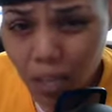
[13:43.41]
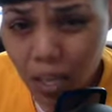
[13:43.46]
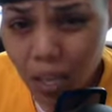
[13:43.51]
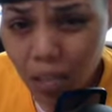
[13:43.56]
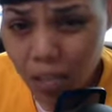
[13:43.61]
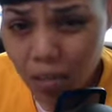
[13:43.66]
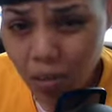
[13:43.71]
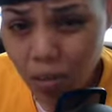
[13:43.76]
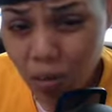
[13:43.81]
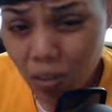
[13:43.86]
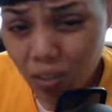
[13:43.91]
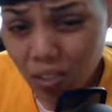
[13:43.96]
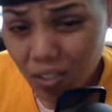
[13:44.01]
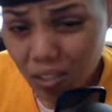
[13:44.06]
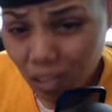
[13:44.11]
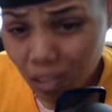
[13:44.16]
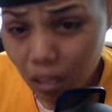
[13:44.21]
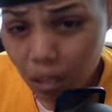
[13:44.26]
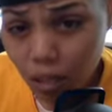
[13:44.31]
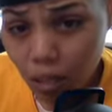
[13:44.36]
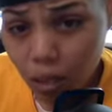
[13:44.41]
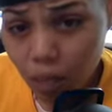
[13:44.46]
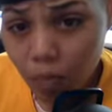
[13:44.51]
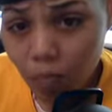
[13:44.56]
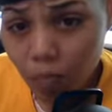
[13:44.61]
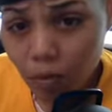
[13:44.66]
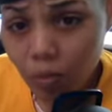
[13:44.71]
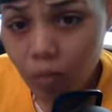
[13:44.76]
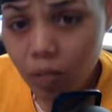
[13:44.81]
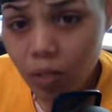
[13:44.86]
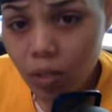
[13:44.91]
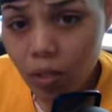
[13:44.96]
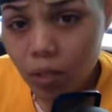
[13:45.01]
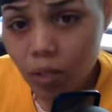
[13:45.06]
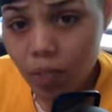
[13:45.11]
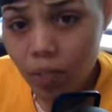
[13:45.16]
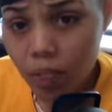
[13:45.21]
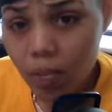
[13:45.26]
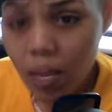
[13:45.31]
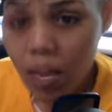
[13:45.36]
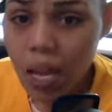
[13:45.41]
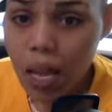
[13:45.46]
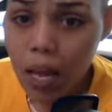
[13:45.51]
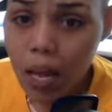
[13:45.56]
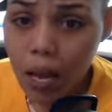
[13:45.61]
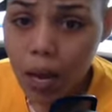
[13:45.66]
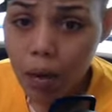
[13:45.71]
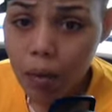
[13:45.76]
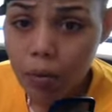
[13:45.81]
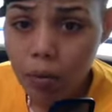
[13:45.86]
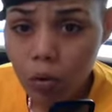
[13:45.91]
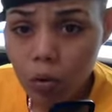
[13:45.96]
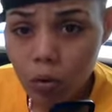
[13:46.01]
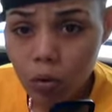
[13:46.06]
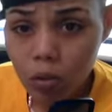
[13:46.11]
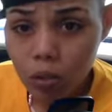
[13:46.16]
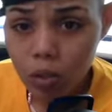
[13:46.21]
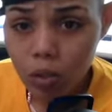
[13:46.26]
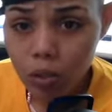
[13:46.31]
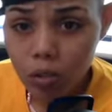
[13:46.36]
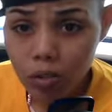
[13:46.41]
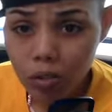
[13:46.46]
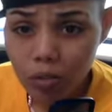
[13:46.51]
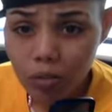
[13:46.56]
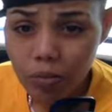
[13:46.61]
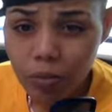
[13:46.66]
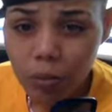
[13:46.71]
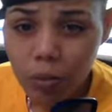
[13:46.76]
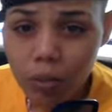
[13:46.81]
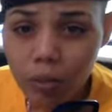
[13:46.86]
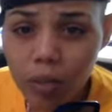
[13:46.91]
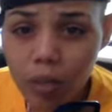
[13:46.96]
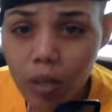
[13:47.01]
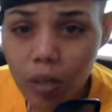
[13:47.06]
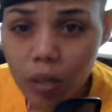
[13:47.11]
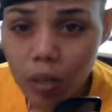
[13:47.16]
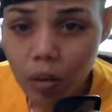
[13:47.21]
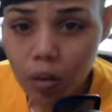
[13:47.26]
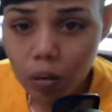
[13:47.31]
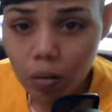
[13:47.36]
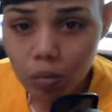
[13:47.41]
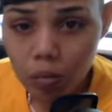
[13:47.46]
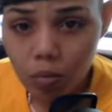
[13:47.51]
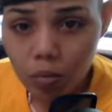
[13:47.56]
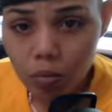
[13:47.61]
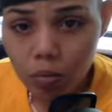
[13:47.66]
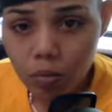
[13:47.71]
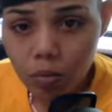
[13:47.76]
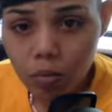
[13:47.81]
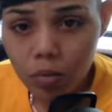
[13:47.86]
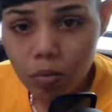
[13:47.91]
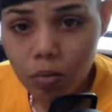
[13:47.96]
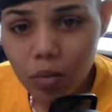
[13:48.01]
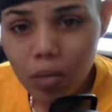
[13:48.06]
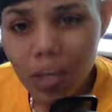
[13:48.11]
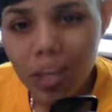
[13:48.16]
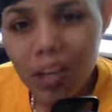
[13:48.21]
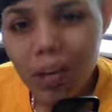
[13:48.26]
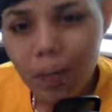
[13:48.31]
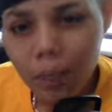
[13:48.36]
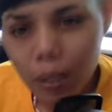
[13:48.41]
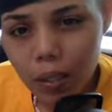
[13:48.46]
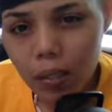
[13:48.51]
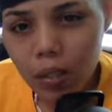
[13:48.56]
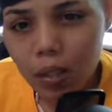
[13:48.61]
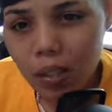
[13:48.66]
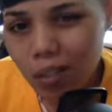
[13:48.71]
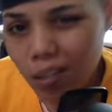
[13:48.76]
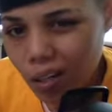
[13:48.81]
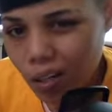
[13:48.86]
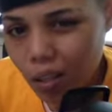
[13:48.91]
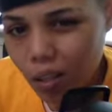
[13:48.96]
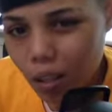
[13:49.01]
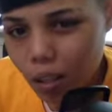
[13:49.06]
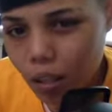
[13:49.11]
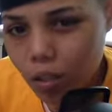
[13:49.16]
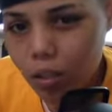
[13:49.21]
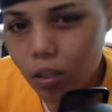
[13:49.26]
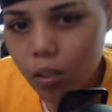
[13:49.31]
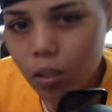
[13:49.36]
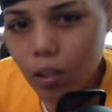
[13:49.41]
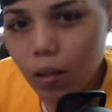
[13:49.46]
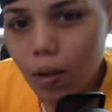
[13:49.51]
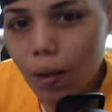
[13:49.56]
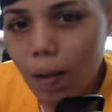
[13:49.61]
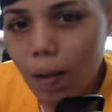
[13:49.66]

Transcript: and somebody who extended a cup of love to them out in the cold to fill their ego and commit to another energy.